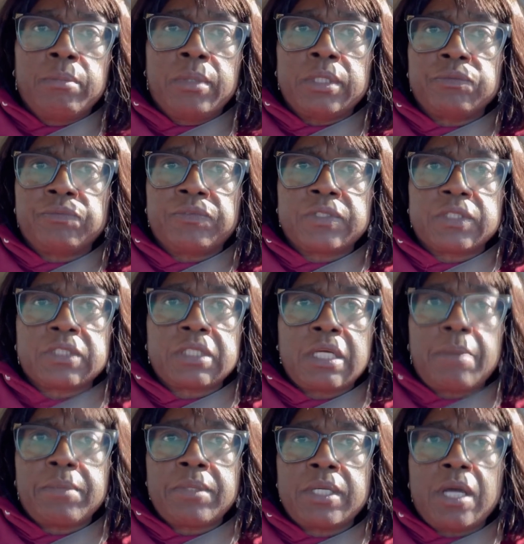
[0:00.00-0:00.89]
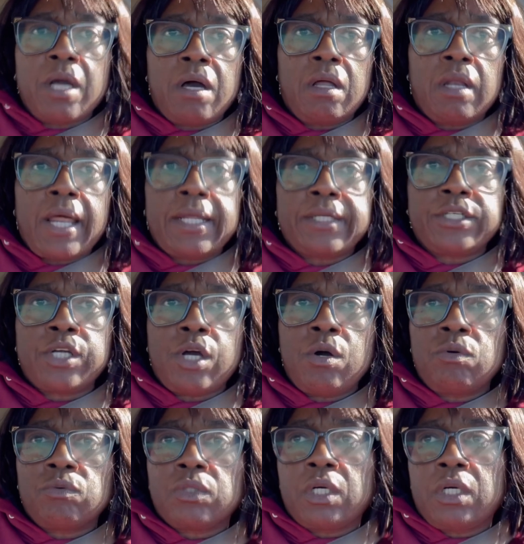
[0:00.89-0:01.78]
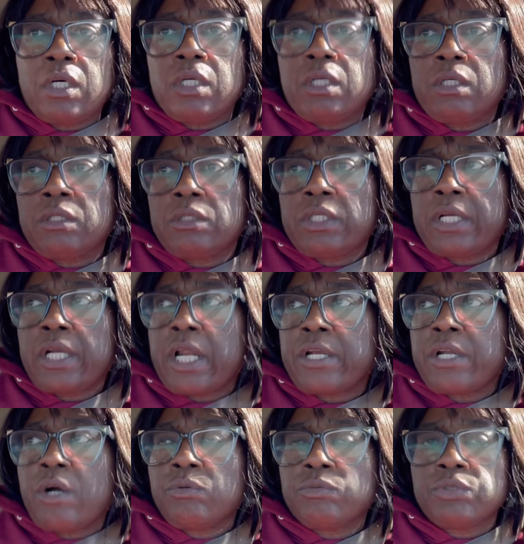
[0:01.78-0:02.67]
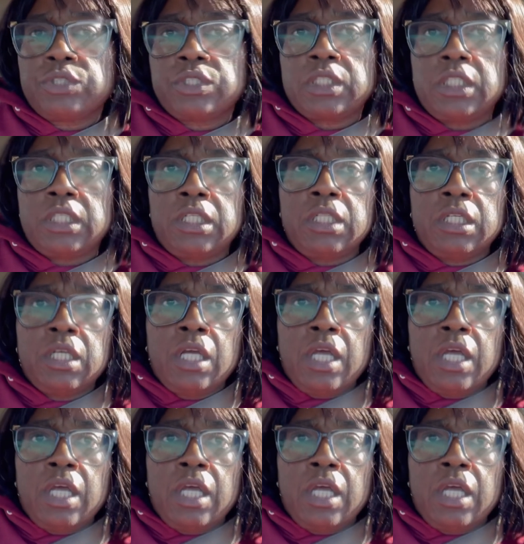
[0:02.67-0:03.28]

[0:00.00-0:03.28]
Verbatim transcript: But for some of y'all, I don't uh, that I don't see.